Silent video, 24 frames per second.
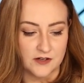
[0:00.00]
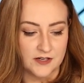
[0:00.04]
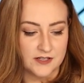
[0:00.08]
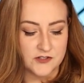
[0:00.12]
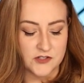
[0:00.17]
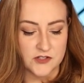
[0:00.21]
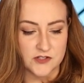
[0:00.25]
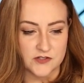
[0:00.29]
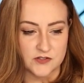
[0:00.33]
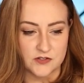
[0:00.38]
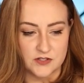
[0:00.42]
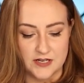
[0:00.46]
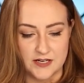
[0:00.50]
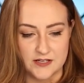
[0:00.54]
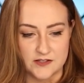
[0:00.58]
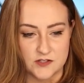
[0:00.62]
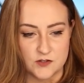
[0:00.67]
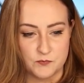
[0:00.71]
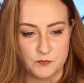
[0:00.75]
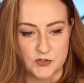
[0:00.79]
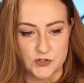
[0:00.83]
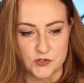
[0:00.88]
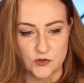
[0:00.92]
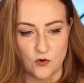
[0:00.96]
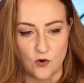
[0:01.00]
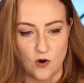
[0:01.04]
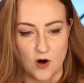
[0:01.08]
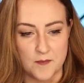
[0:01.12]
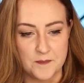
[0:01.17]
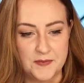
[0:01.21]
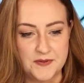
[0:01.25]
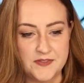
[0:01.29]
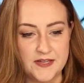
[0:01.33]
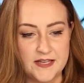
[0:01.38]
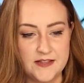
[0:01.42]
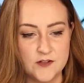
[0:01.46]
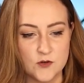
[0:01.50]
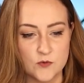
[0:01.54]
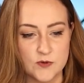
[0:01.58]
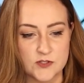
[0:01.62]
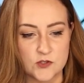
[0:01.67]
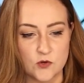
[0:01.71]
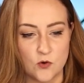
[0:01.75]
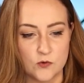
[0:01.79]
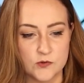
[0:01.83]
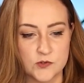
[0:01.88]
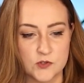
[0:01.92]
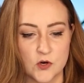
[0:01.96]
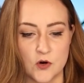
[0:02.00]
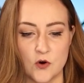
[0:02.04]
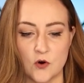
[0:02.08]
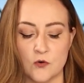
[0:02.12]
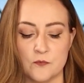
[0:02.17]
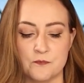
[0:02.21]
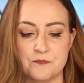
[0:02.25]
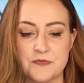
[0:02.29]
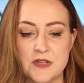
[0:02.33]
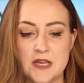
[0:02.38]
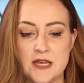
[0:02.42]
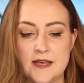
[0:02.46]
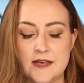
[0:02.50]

It's just, it's bizarre. But then there was also,